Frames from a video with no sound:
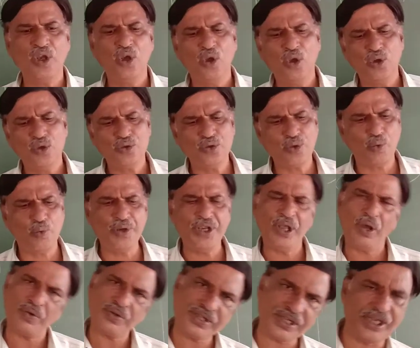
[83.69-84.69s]
So we
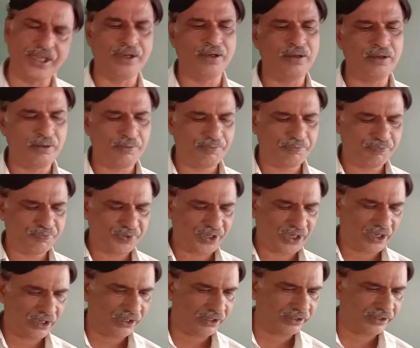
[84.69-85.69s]
have seen
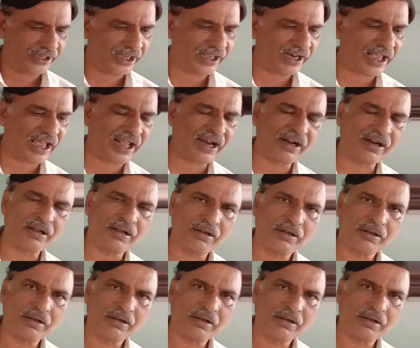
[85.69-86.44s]
there are